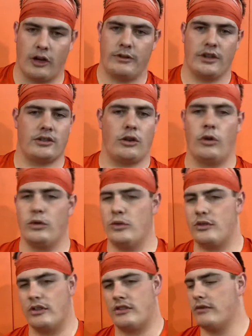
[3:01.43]
over. It's a whole new
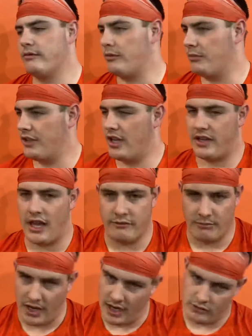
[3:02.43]
system from when they came
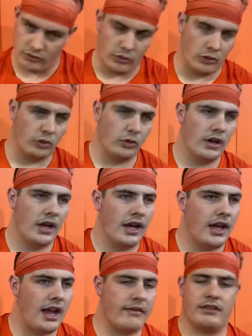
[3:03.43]
from high school.
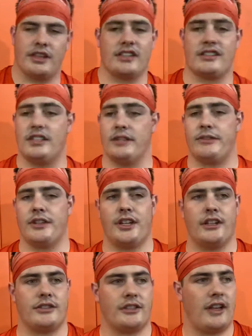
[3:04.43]
Everything's different.
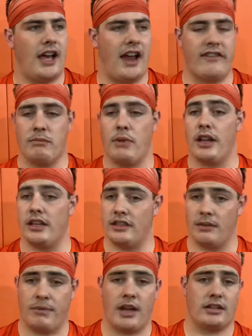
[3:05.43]
There's everybody's
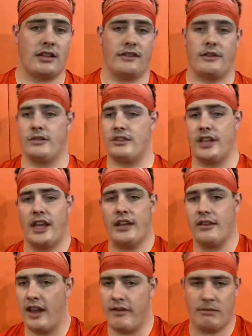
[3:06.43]
the best at their
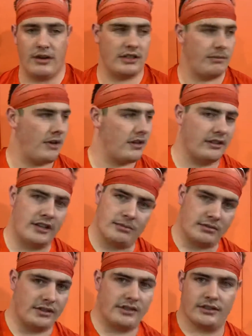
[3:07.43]
state. Everybody's the best at their
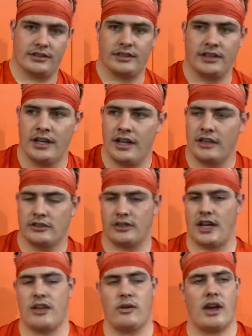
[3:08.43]
position. So
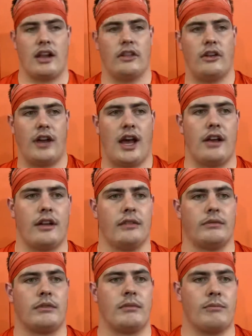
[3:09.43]
now you got to learn how
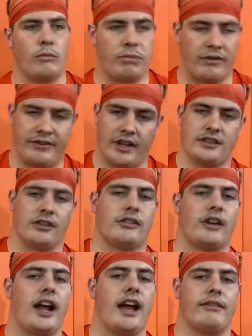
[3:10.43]
to perfect your
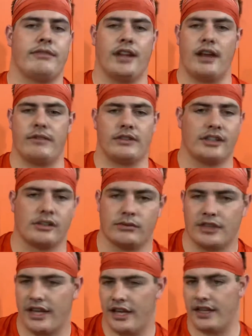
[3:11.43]
craft every single
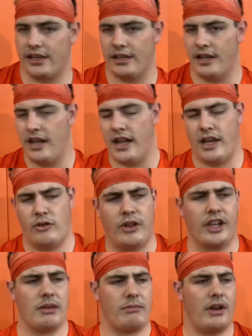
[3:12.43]
day and
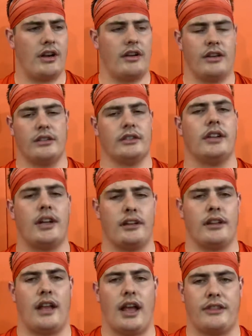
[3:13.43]
really get better.
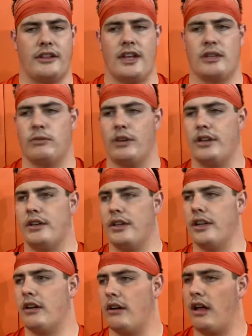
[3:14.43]
And I think that's what
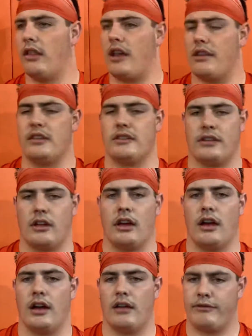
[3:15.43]
a lot of these 4
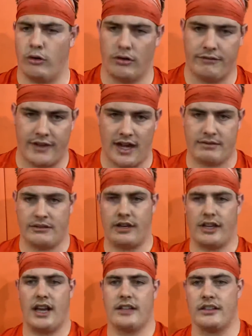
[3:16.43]
and
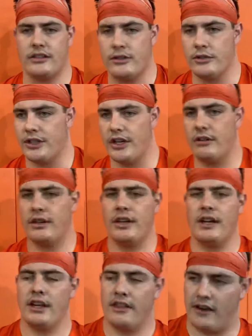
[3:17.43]
5-star guys can do.
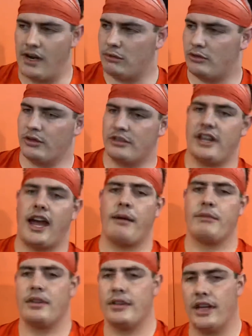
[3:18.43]
They're able to
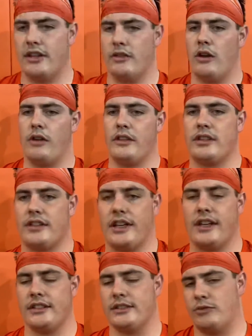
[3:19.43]
adapt and do all these
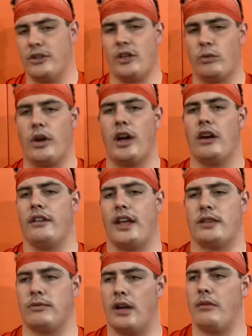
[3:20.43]
things really well, and
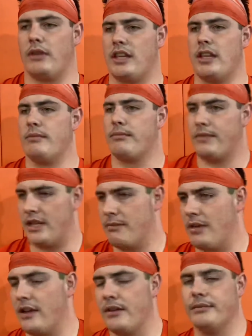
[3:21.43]
that's why we keep
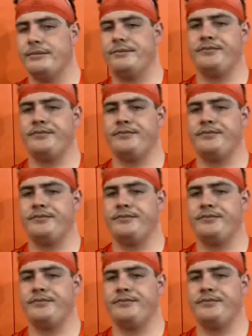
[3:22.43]
getting them.